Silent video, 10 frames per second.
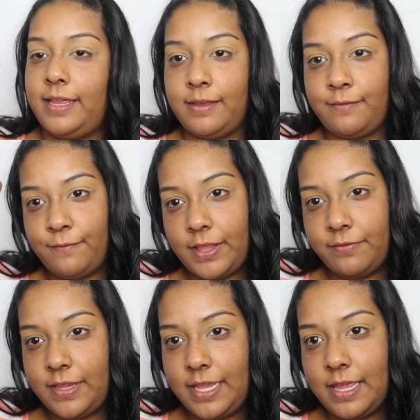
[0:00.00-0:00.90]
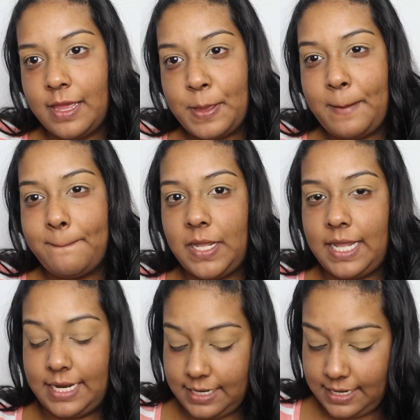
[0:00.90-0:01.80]
fluffy
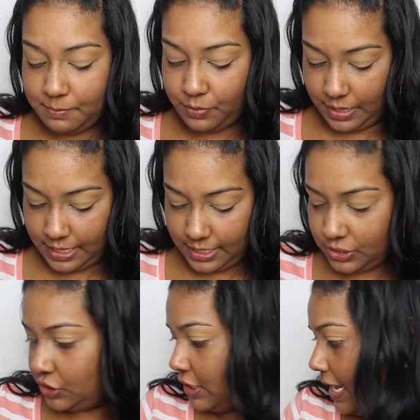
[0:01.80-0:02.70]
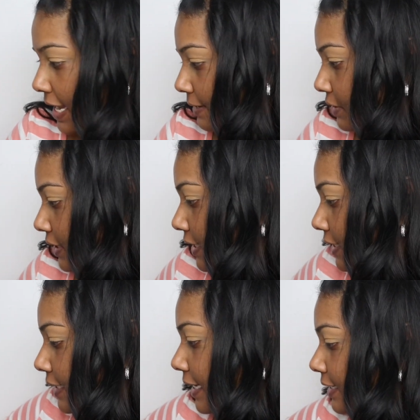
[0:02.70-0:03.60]
blending brush, and I'm just gonna
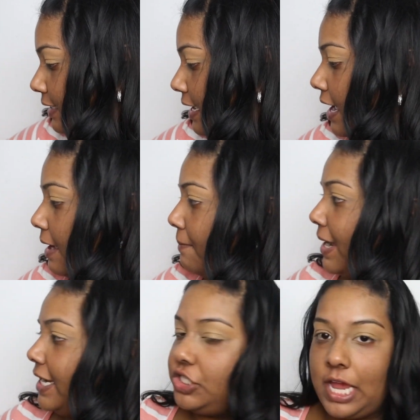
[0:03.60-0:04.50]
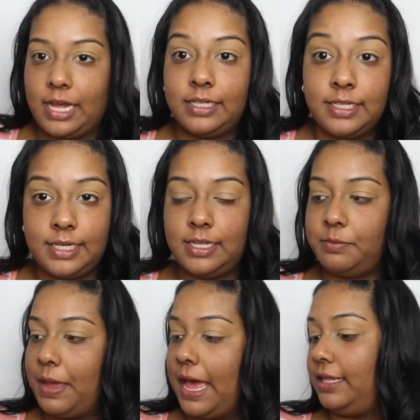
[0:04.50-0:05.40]
take my Jaclyn Hill
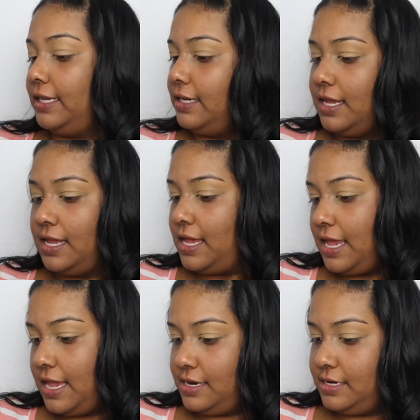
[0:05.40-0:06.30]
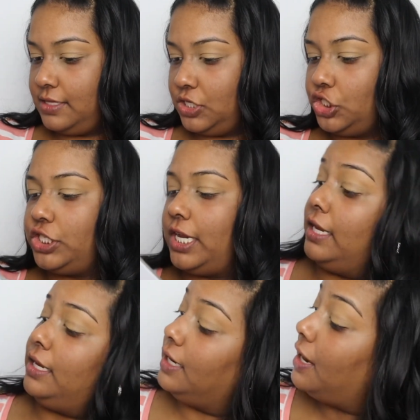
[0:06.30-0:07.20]
palette, and in the
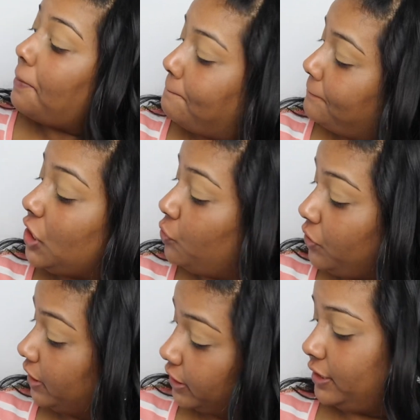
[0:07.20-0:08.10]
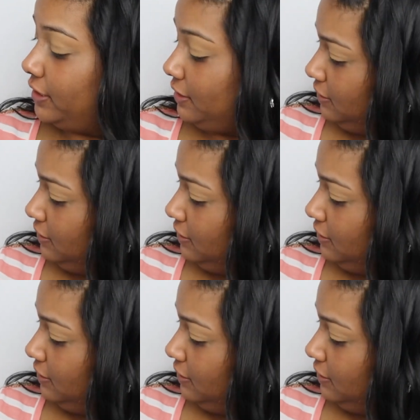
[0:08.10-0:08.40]
shade Pooter,